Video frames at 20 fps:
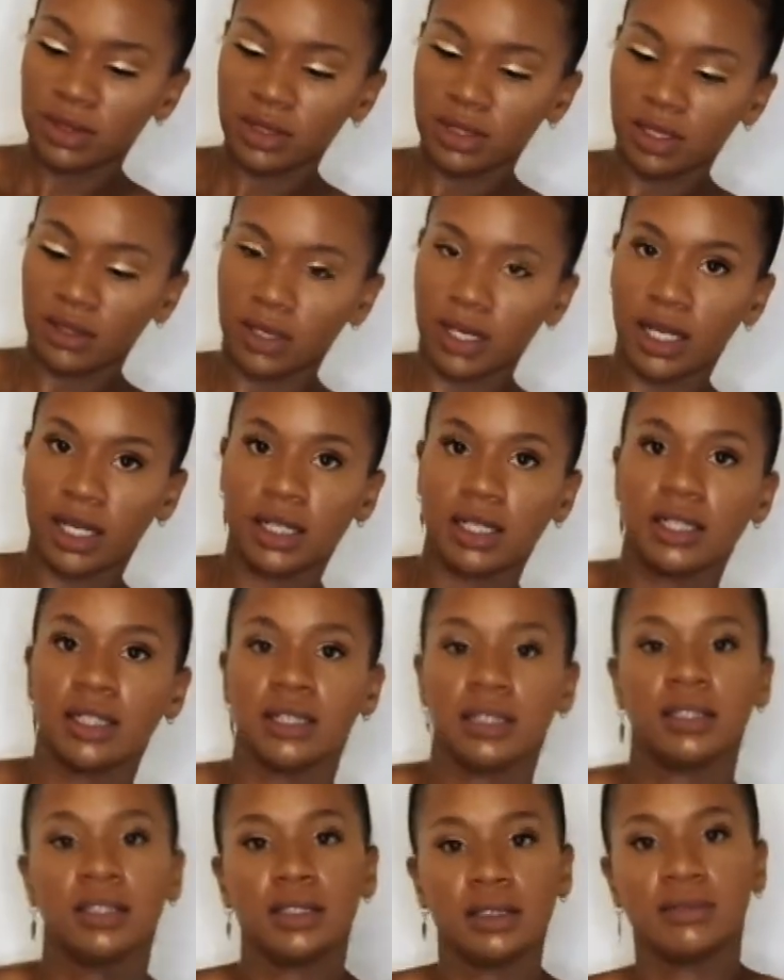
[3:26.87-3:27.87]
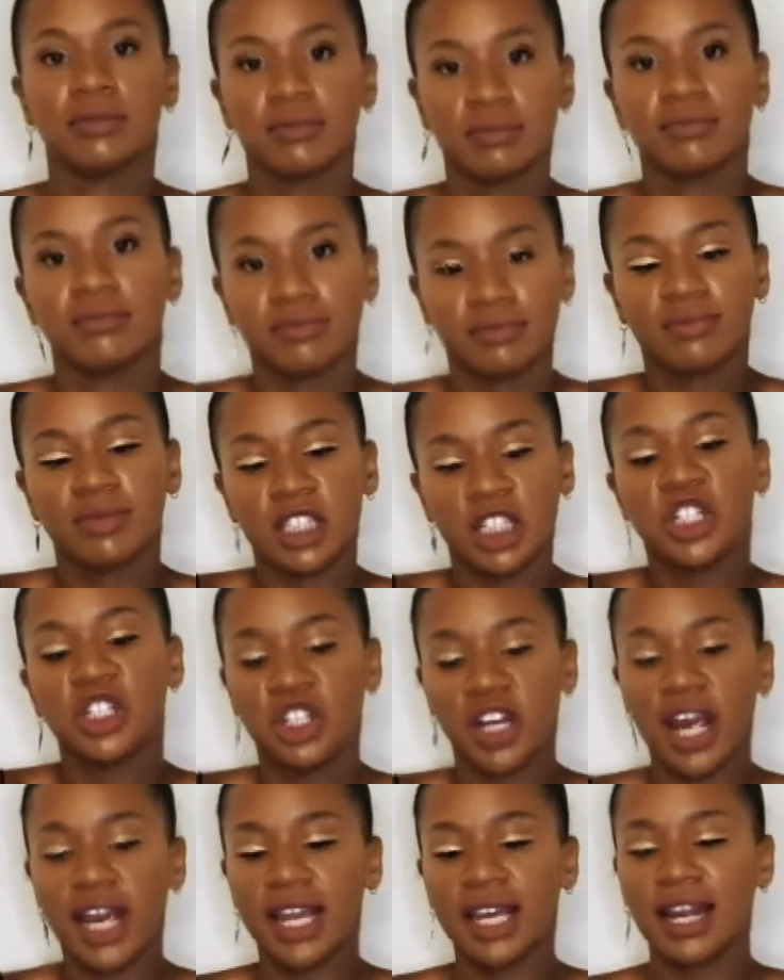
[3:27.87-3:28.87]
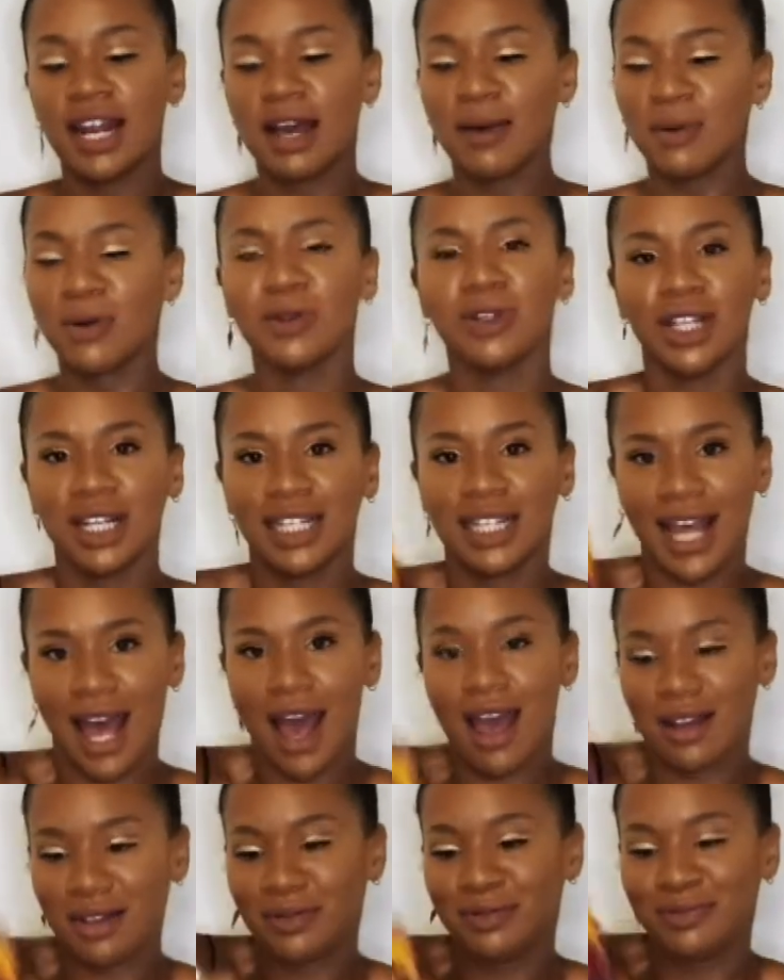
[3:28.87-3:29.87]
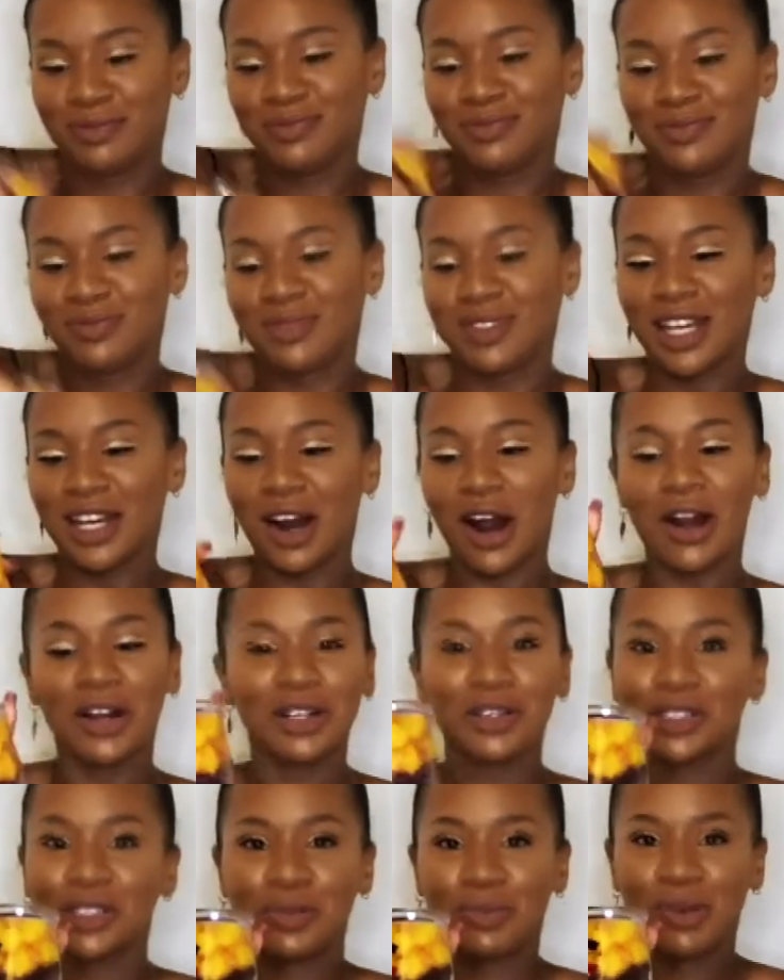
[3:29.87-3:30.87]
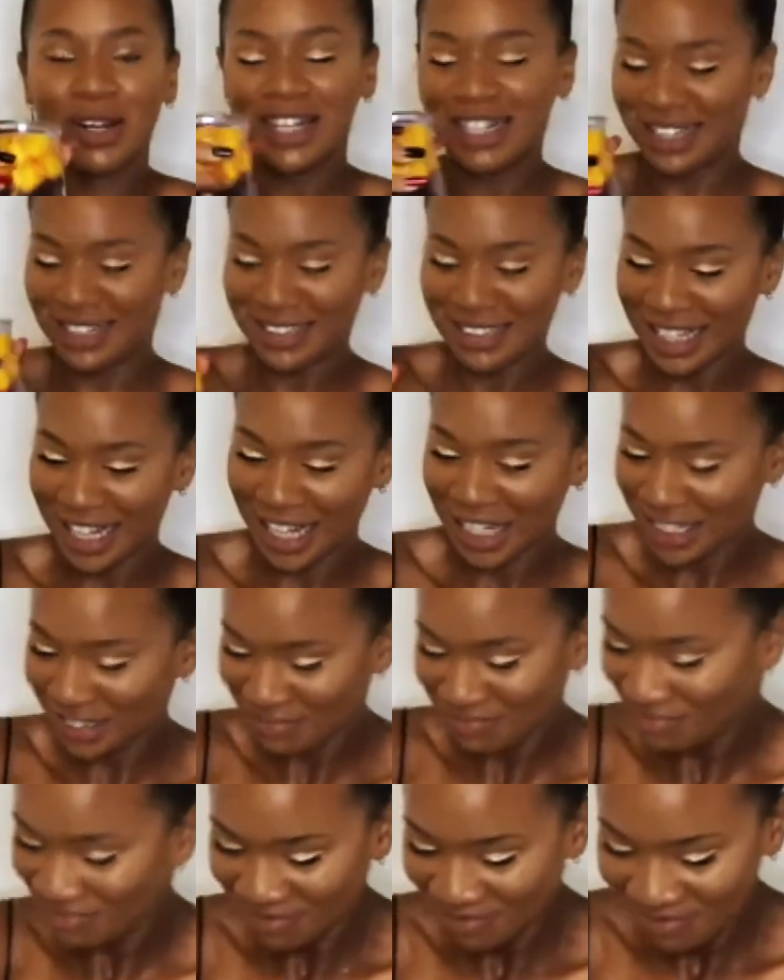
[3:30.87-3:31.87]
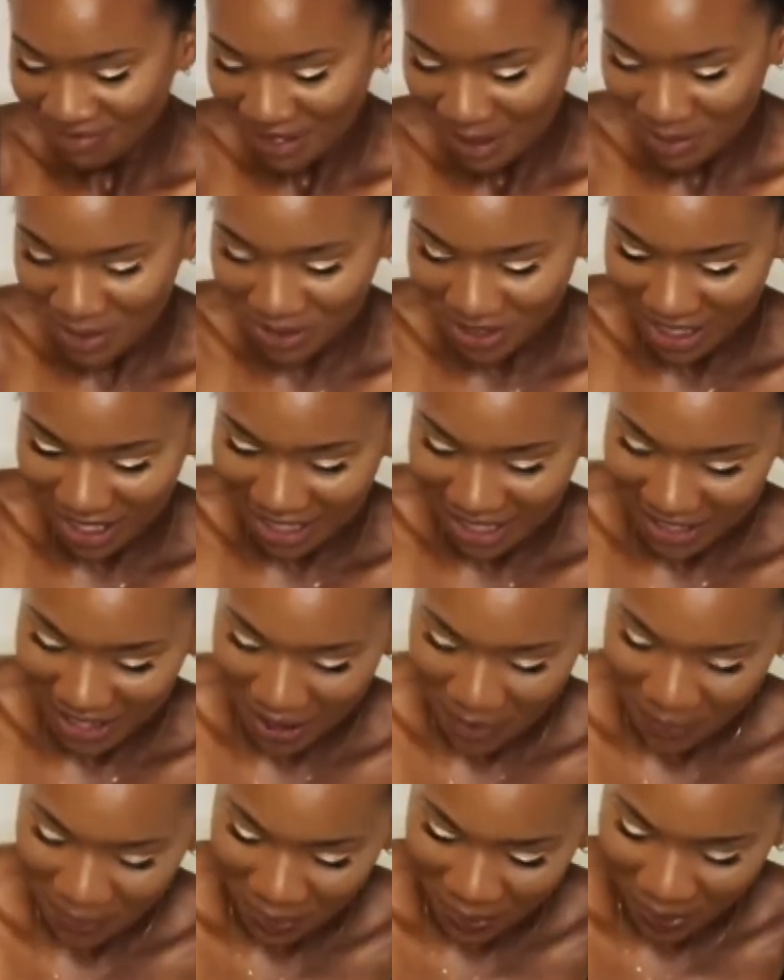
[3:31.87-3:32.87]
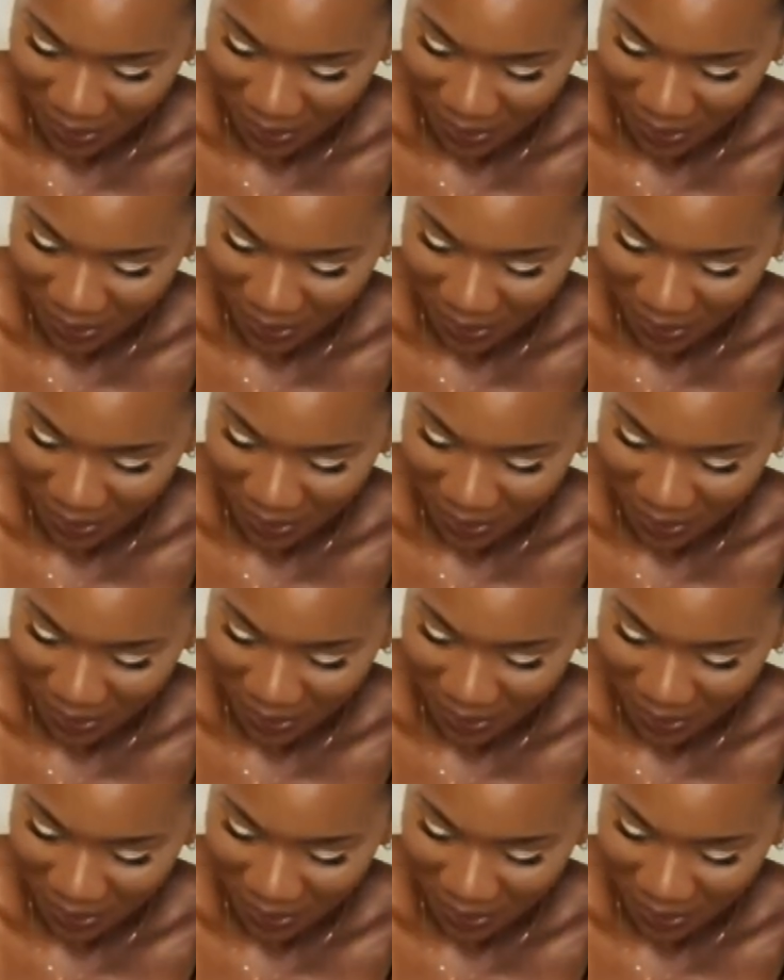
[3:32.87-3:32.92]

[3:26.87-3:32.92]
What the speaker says: Okay. Shake it up. Oh, look at that. It already looks pretty. Like, I'm excited. Okay.